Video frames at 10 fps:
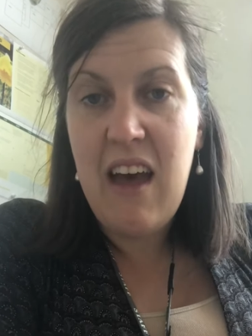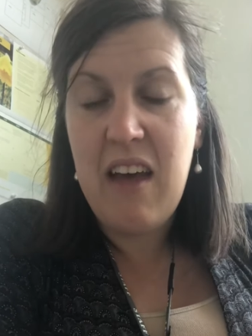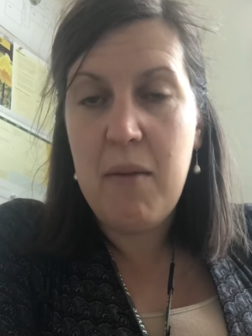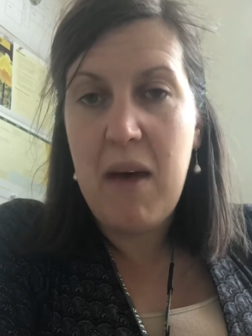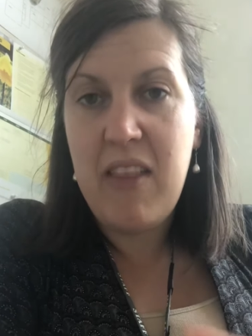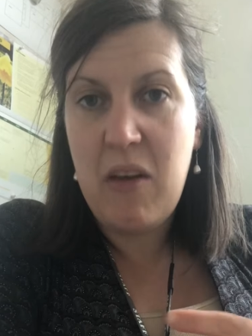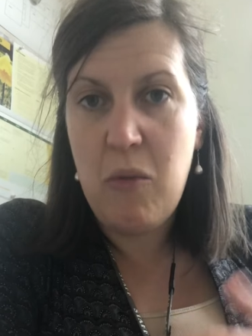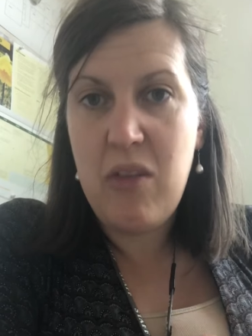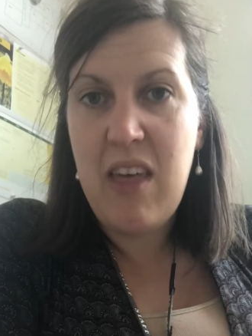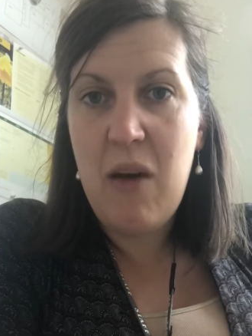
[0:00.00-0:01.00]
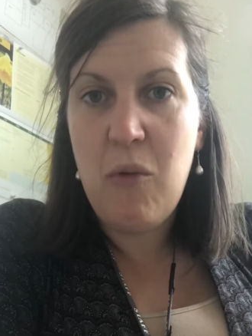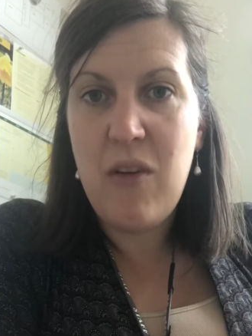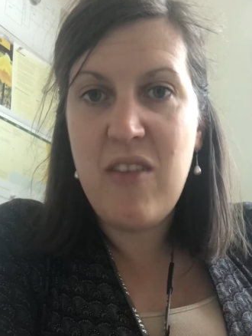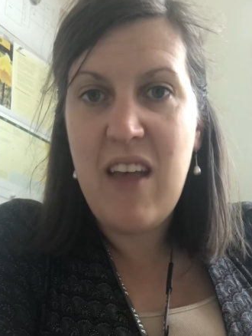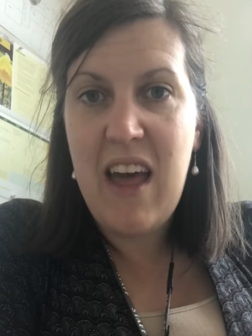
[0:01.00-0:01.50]
And there
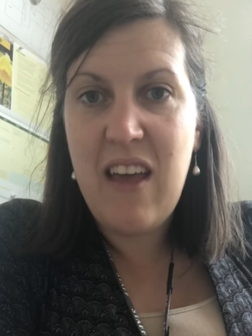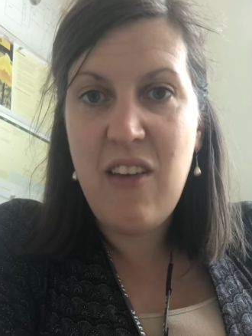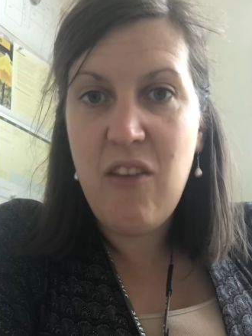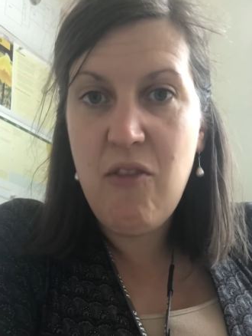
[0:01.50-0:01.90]
was a